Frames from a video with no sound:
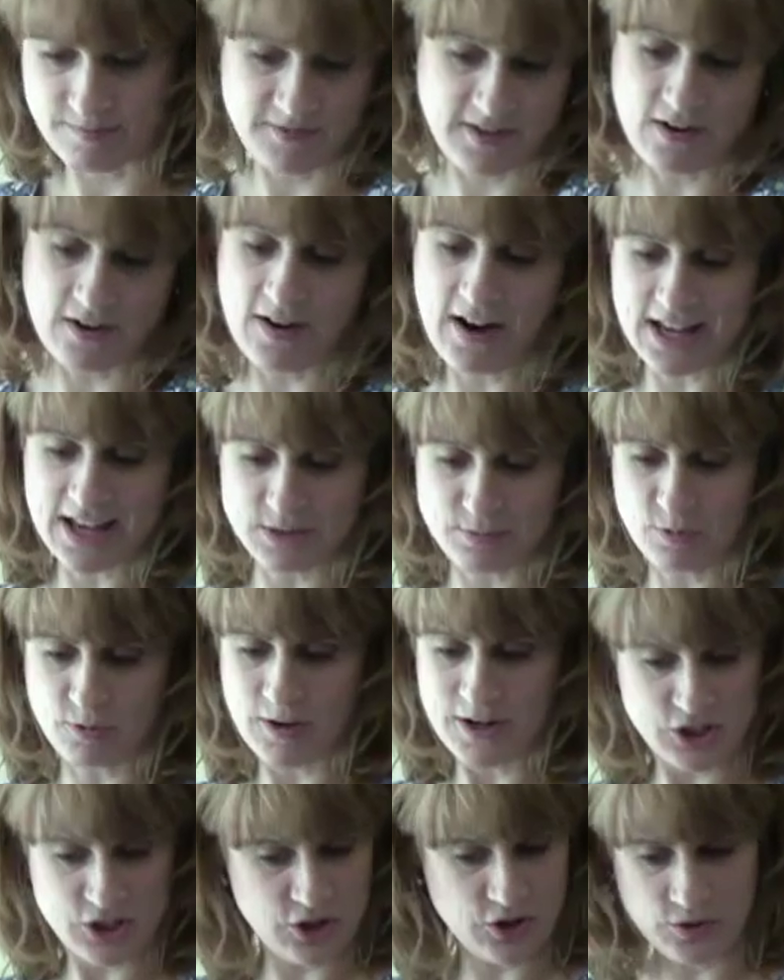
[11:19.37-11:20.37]
their
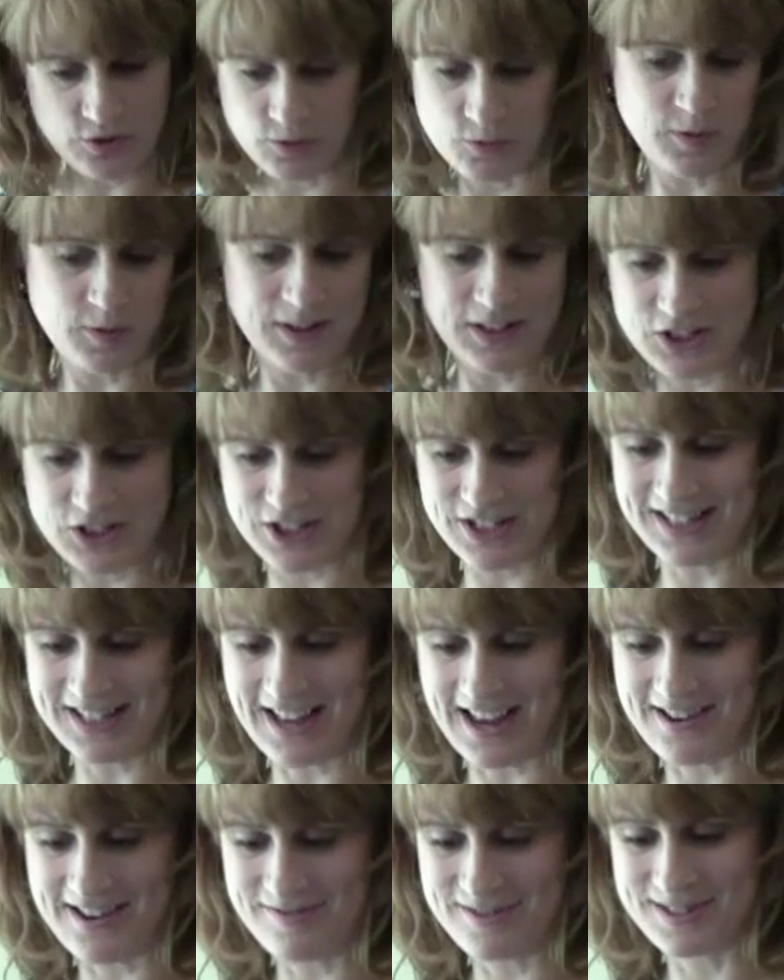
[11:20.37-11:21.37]
aspirational religious
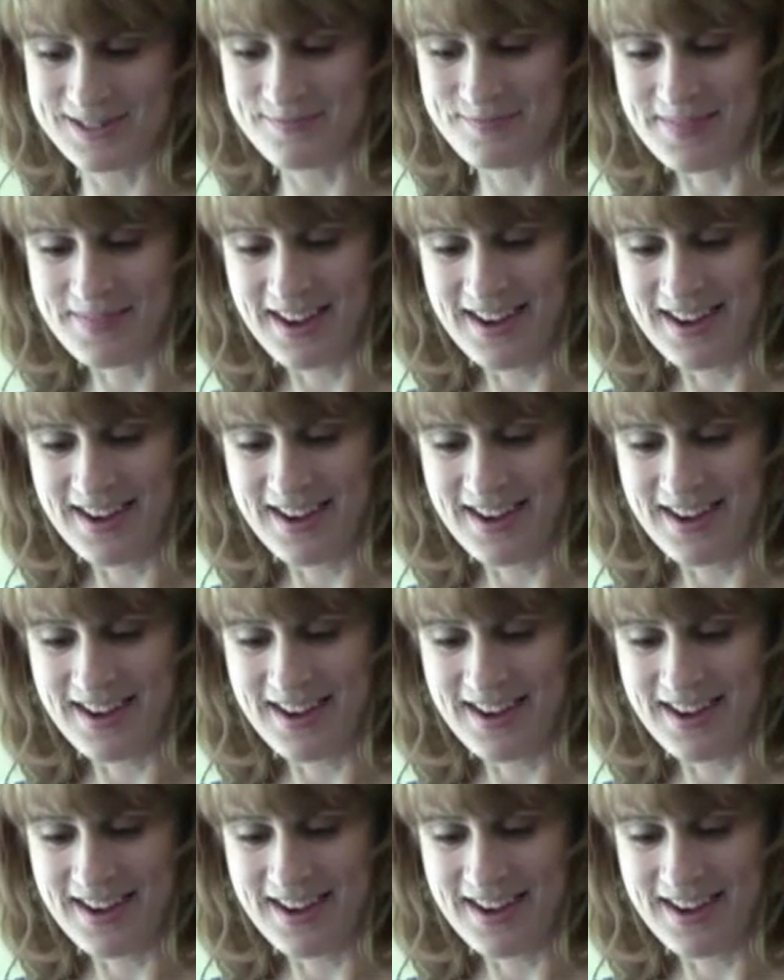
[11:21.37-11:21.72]
lives.